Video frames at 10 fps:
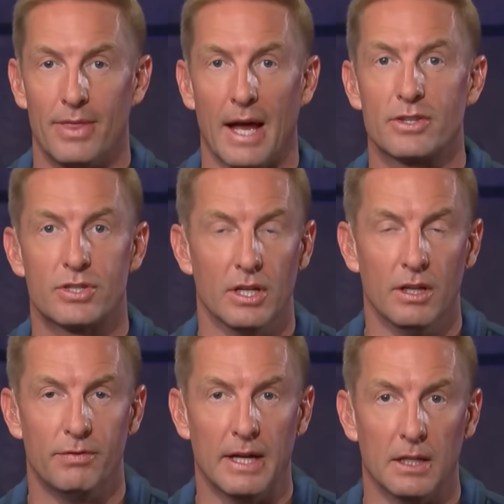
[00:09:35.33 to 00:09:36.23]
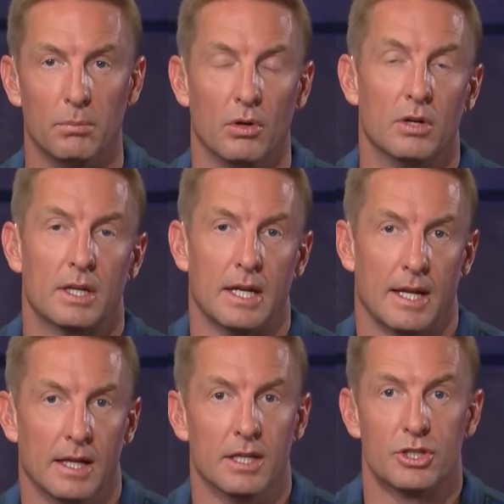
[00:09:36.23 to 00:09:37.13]
That's still available.
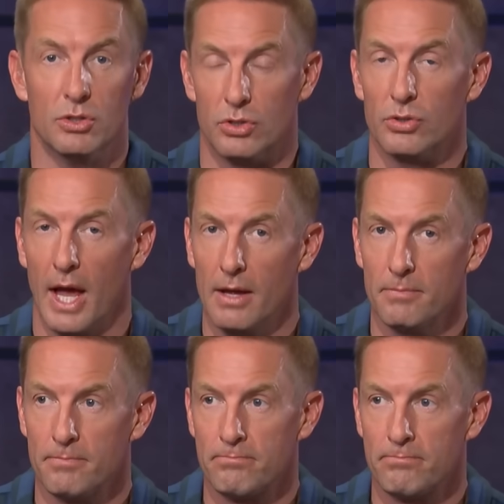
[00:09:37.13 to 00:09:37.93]
Can LSU do that?